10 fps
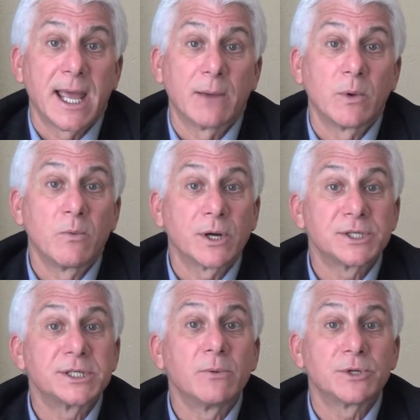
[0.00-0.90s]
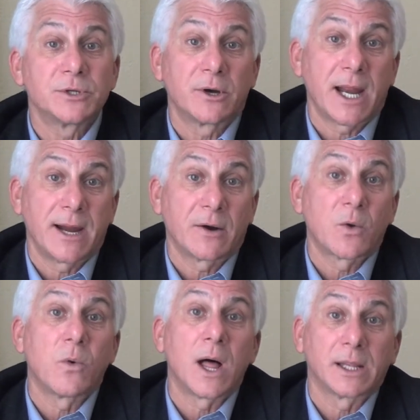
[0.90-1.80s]
And we want to see what your hair
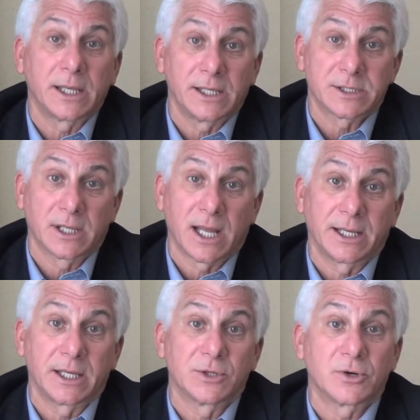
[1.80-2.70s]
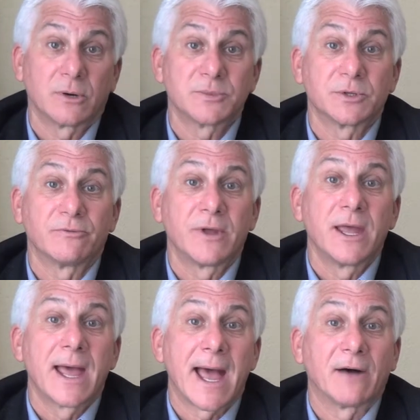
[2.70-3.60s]
quality is like in terms of
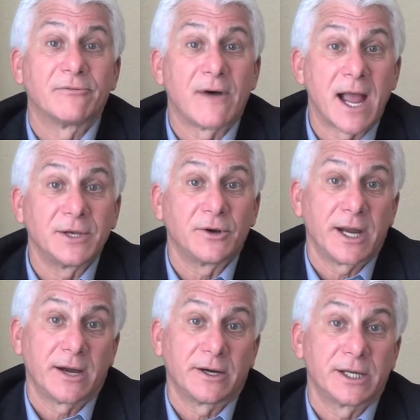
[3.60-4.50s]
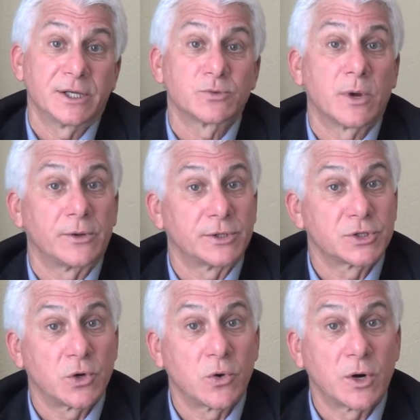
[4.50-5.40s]
how fine your hair is, whether
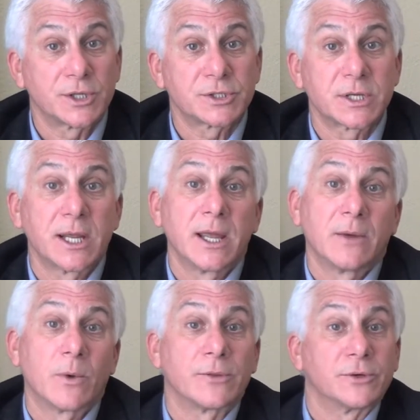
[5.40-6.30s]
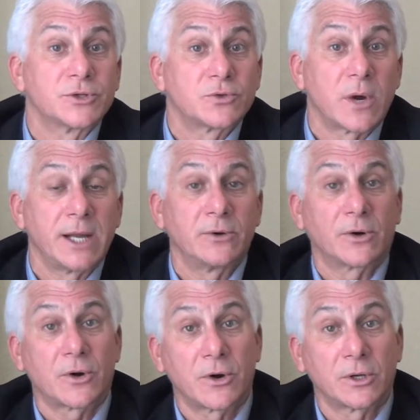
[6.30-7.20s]
it's coarse, whether it's straight
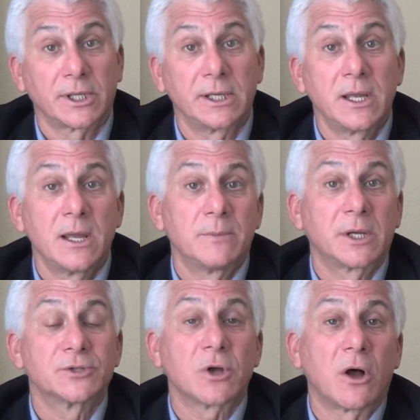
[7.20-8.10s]
or curly, because